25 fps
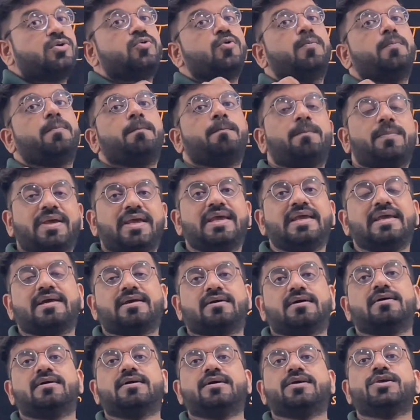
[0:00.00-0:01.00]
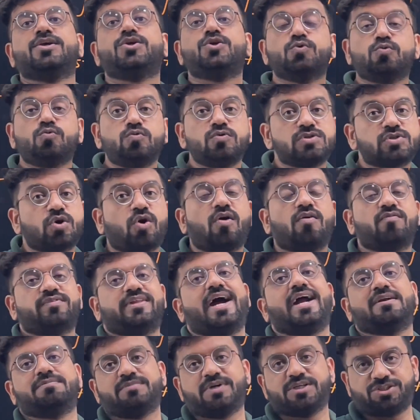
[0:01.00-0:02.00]
to make use of
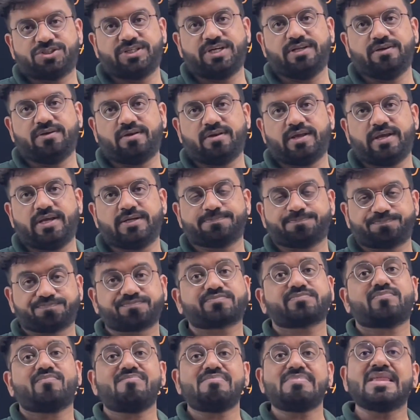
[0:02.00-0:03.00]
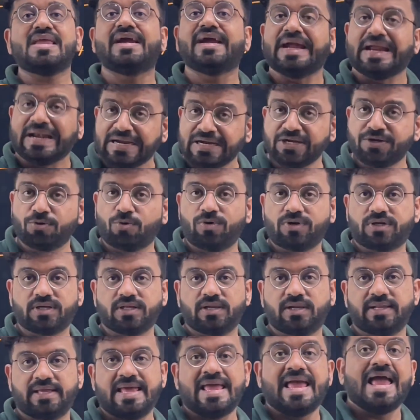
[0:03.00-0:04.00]
that machinery, in
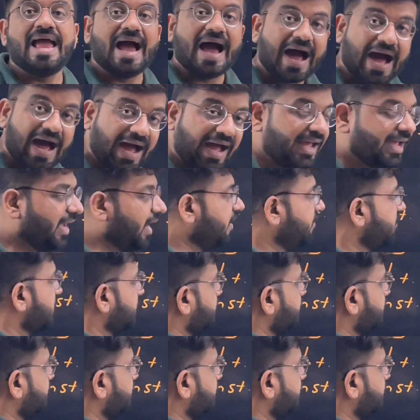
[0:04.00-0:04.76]
total, I have